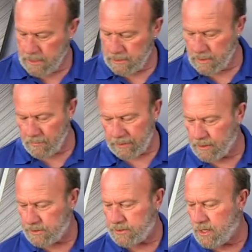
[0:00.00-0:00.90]
So we're going
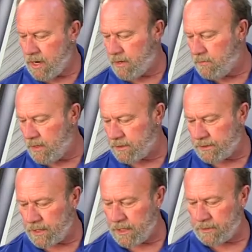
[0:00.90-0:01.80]
to start with
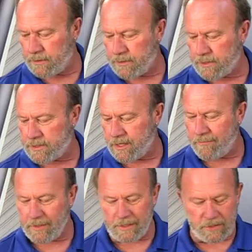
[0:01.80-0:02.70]
a little
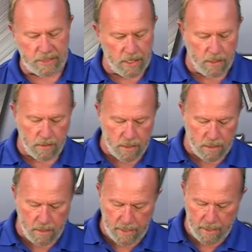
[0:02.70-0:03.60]
assembly gel on
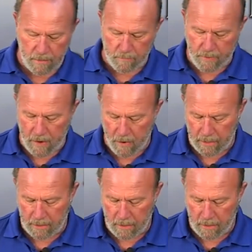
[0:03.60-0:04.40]
our inner bearing